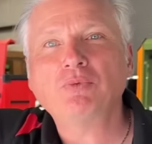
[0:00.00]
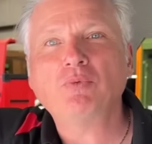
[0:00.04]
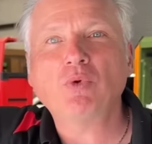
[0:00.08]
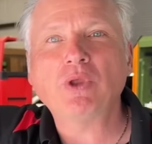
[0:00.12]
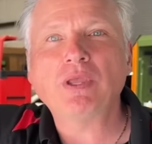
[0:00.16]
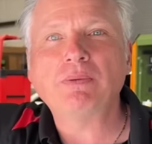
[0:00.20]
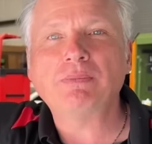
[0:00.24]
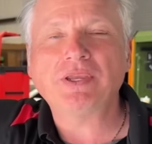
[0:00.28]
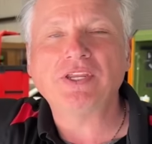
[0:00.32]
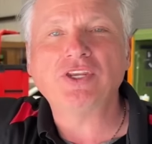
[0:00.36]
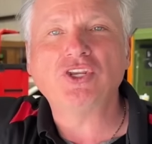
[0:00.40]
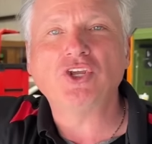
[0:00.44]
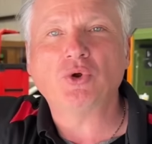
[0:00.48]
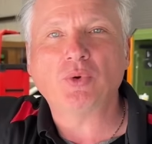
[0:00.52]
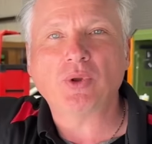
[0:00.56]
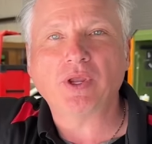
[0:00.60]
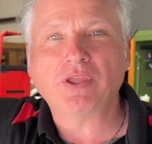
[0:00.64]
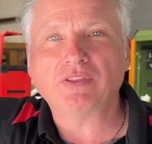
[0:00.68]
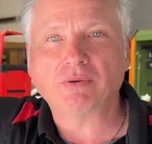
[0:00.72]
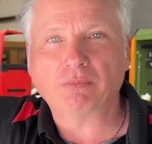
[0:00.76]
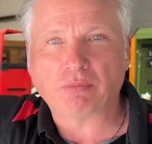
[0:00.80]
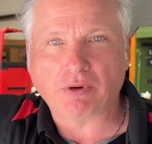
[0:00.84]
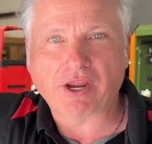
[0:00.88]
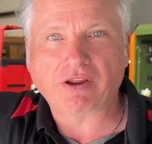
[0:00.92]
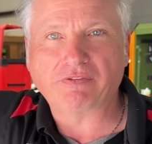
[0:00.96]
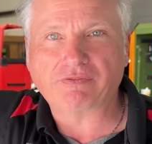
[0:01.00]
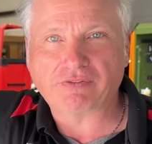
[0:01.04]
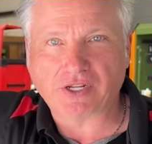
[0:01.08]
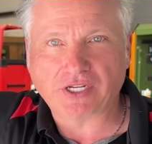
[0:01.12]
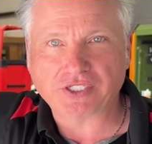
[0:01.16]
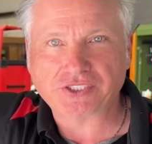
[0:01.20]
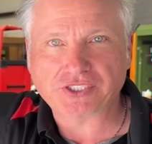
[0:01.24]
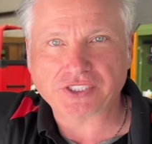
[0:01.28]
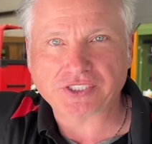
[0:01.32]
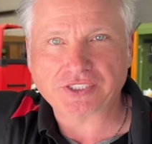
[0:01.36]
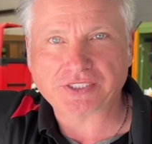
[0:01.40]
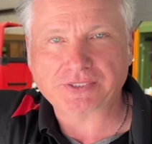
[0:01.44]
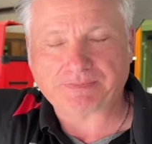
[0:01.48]
we be doing the brake
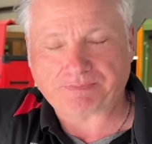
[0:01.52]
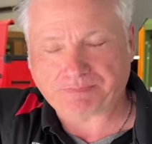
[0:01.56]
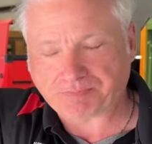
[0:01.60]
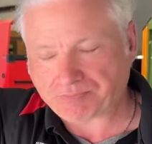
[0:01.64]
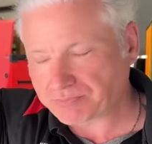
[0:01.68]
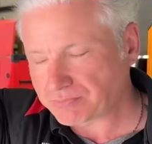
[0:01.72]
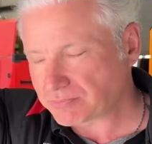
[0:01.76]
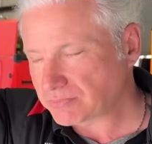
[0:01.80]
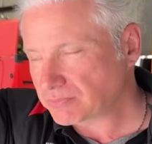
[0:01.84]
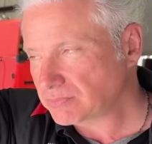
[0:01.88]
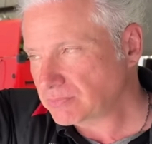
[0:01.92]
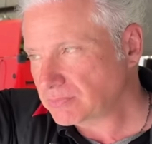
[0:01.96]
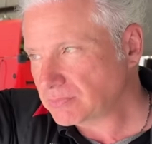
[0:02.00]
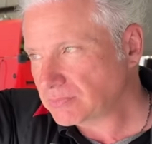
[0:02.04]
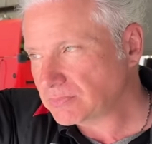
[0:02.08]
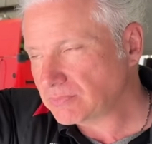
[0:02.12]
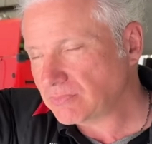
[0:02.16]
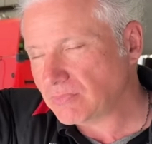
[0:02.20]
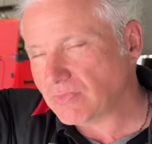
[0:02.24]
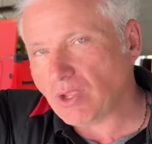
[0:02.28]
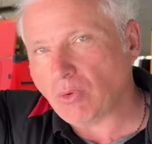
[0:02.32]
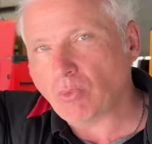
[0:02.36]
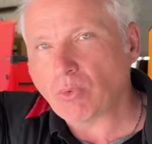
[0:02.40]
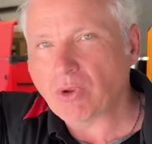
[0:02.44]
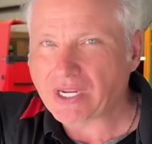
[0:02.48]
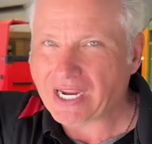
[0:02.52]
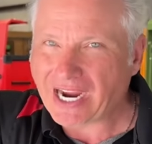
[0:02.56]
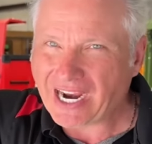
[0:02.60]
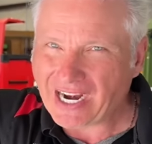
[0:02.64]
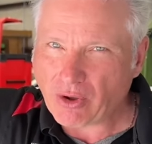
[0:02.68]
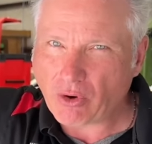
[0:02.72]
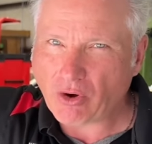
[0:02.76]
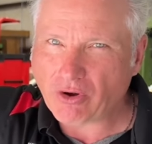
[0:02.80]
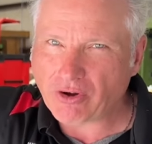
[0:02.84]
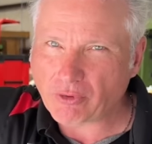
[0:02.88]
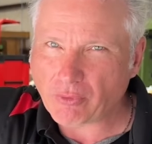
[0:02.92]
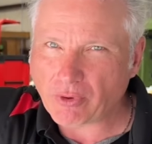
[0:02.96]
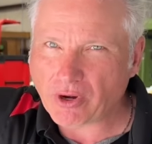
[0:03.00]
flushes? We kind
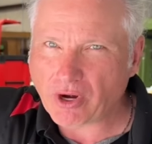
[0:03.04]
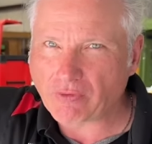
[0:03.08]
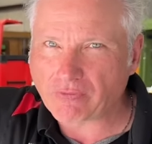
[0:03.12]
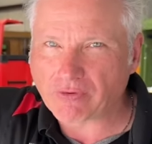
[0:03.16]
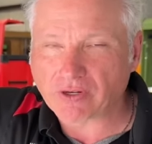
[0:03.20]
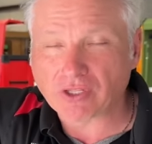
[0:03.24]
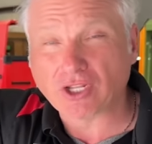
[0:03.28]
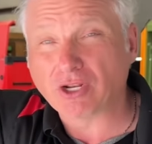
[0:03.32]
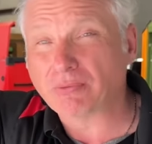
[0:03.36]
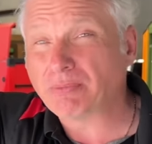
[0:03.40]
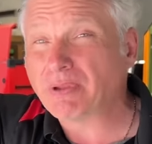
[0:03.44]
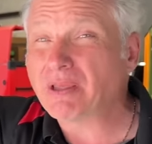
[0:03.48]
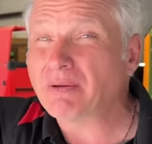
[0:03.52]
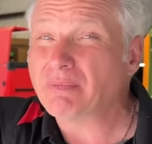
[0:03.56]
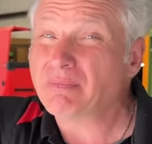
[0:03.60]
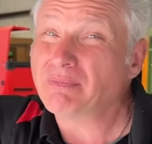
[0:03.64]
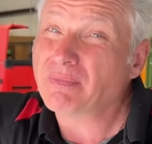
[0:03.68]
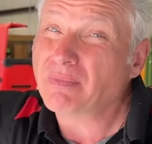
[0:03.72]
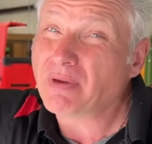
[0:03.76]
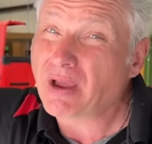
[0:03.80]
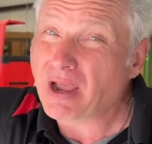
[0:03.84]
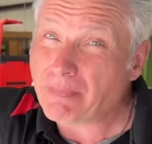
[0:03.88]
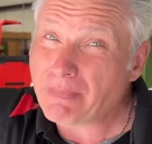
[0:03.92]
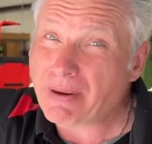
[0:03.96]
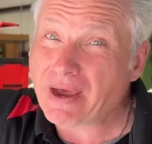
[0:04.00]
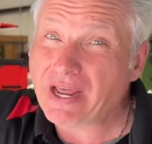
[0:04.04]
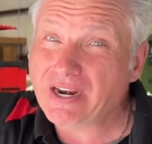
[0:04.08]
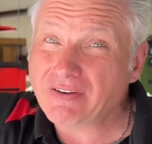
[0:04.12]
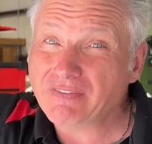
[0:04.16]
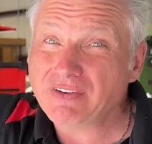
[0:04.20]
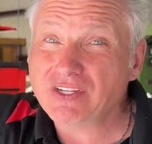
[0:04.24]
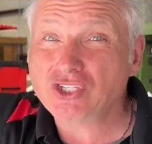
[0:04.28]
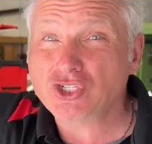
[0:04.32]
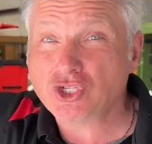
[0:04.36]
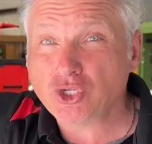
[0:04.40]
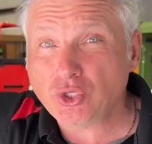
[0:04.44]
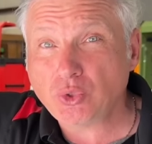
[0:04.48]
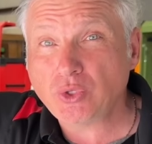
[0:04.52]
of already went over it a little bit. About
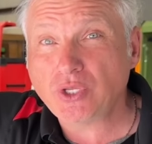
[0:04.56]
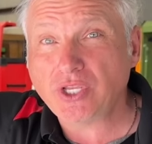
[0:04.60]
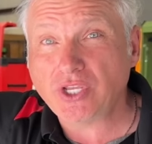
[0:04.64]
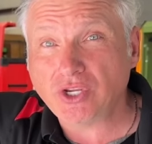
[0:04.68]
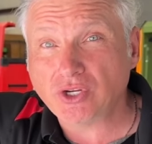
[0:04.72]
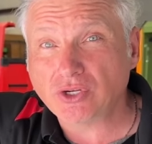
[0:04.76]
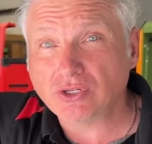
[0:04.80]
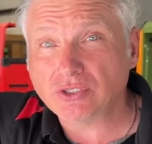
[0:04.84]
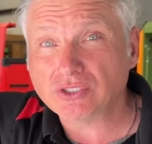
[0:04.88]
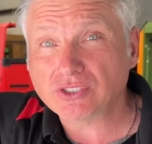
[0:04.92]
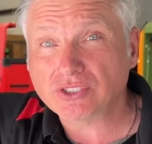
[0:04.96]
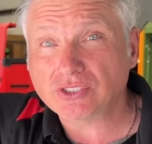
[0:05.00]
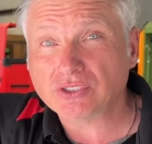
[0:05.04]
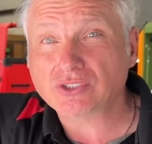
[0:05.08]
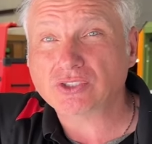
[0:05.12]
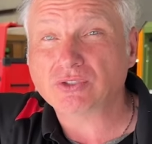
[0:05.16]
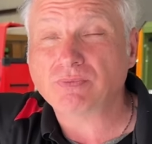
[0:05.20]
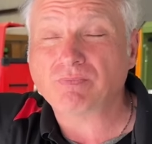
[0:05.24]
every 2 years.